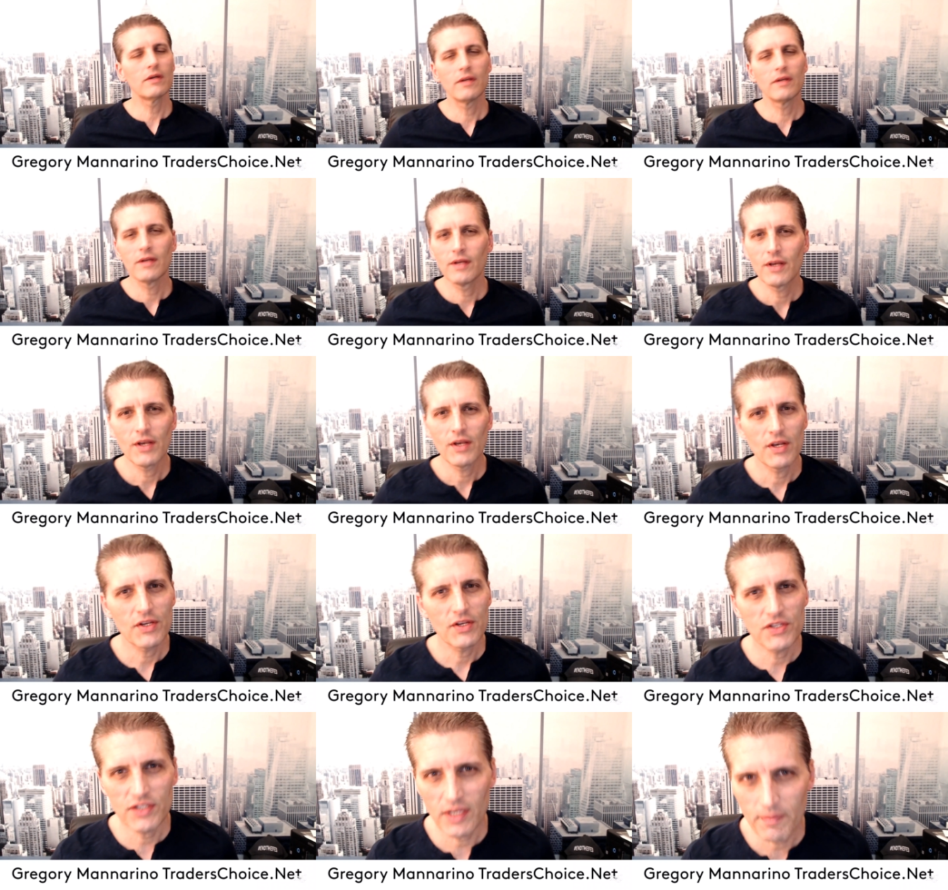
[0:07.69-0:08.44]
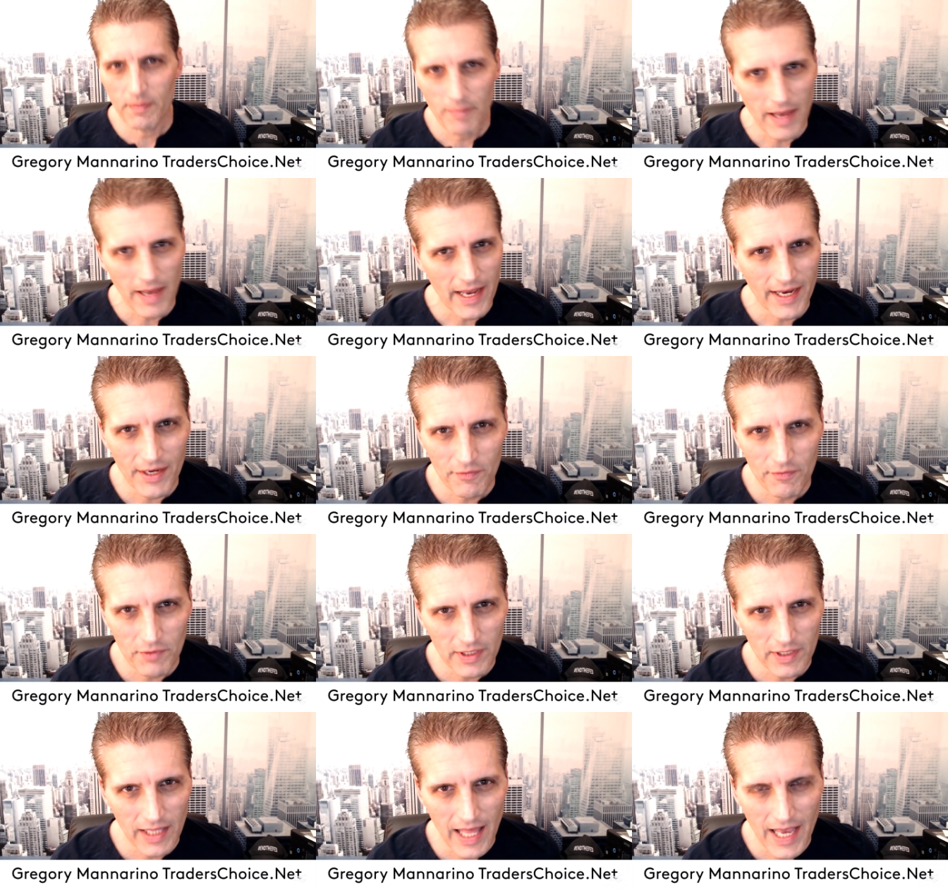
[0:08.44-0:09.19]
Sit back and
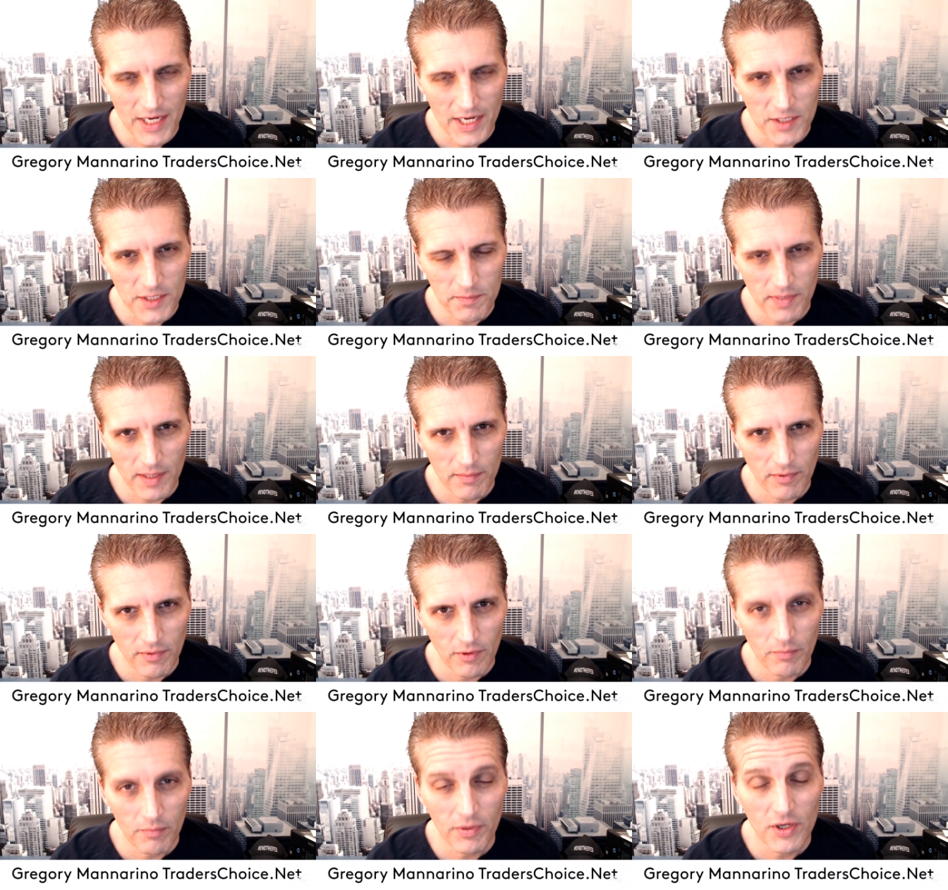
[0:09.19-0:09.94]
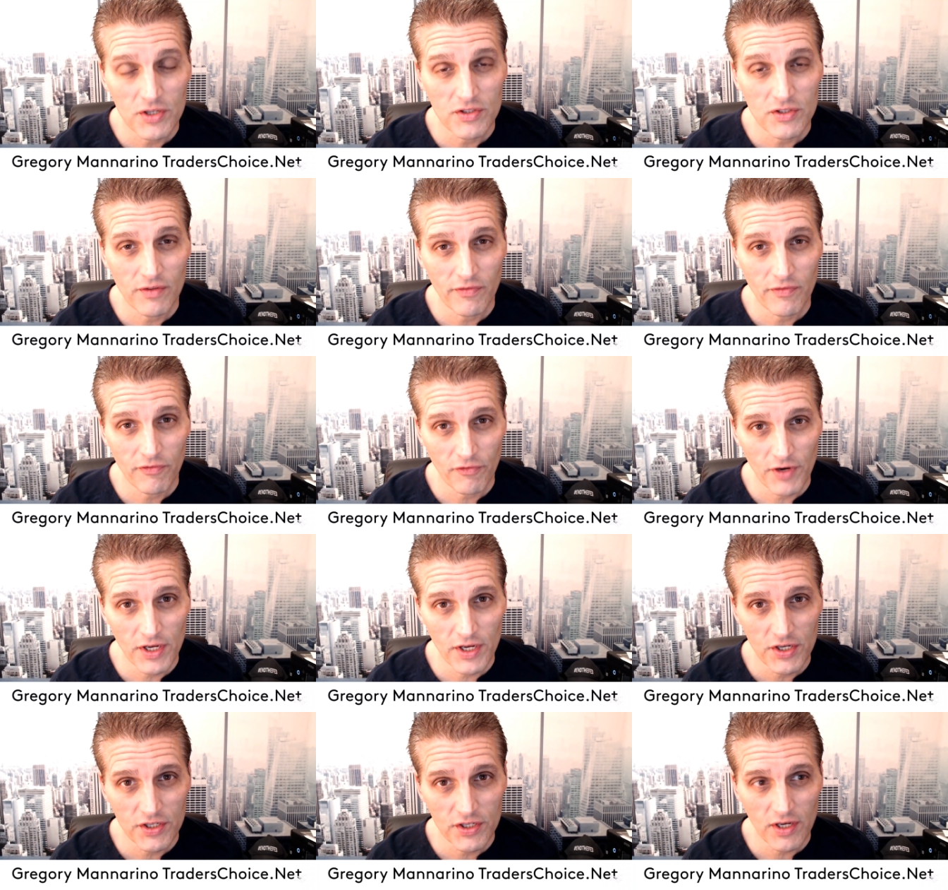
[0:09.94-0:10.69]
relax, people, because the freak
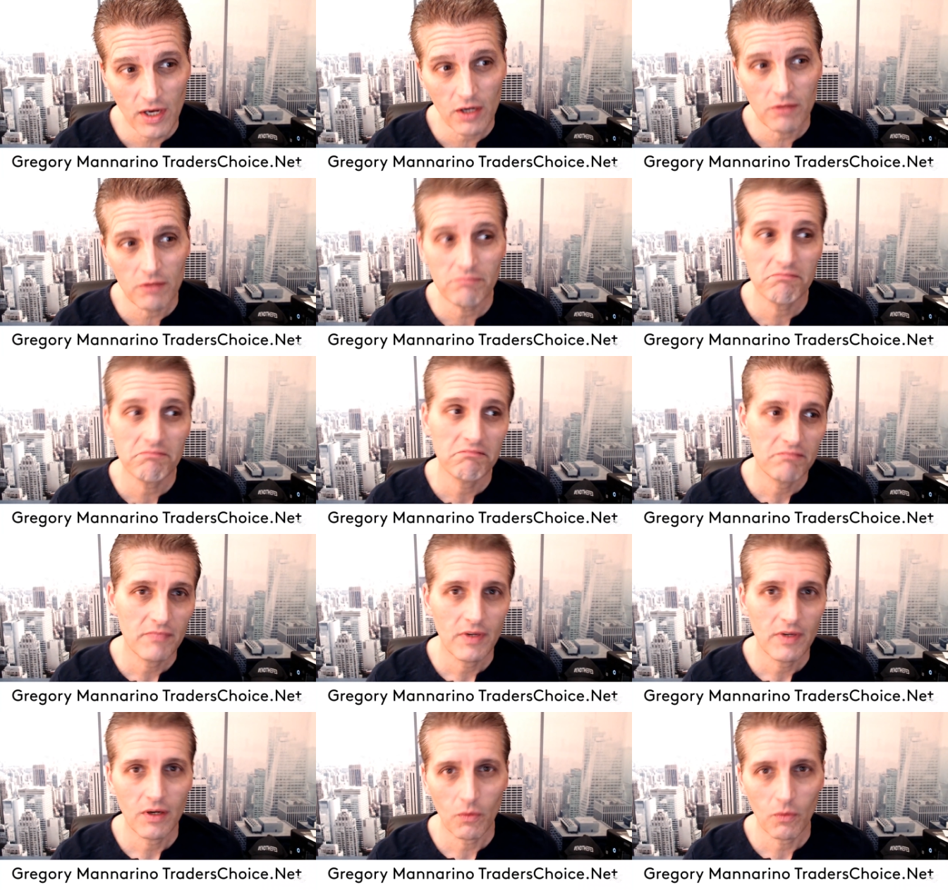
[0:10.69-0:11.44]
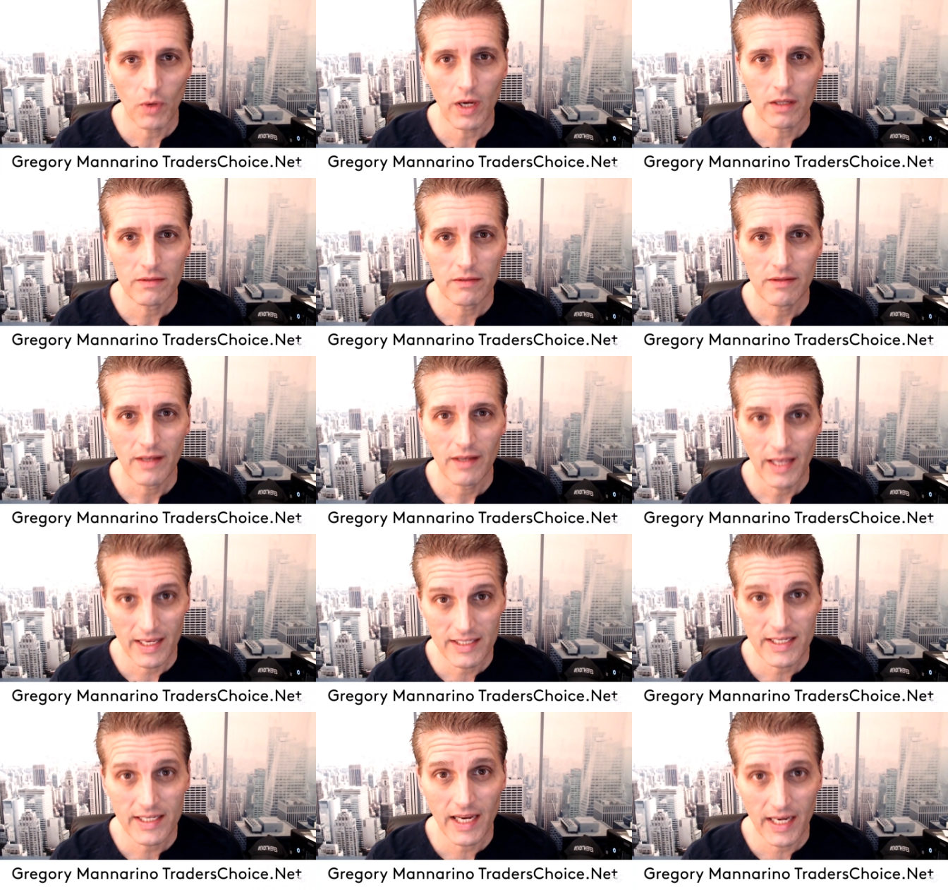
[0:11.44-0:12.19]
show, well, it's
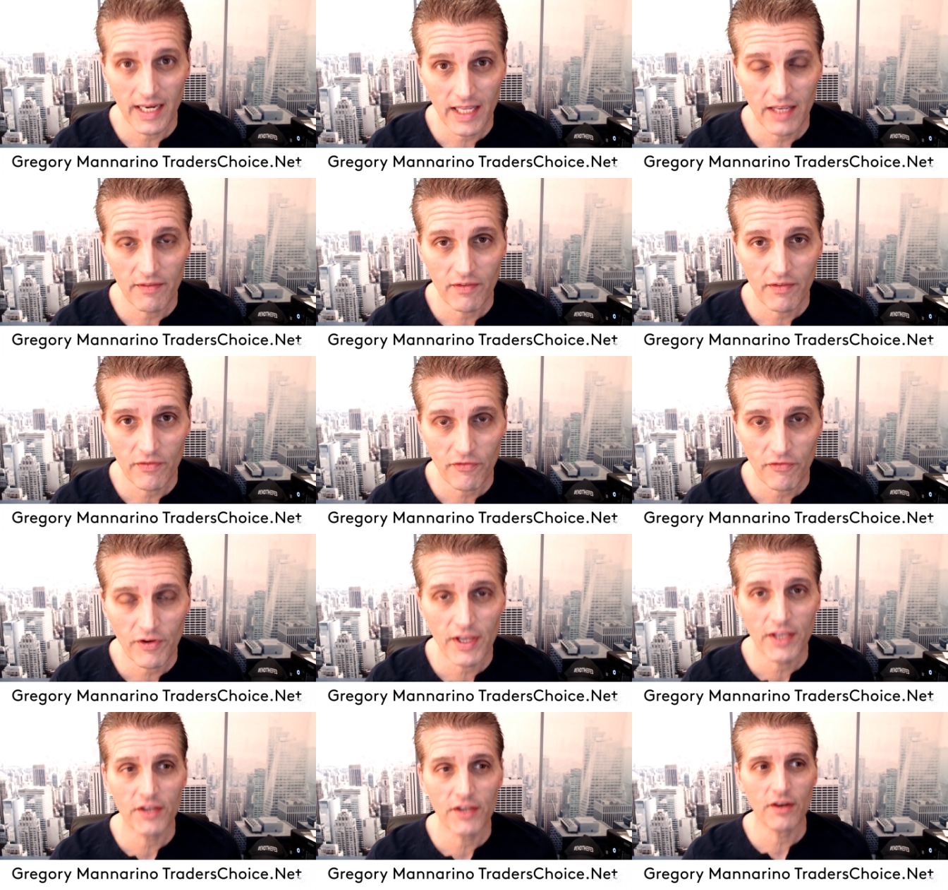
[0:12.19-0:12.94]
getting even freakier.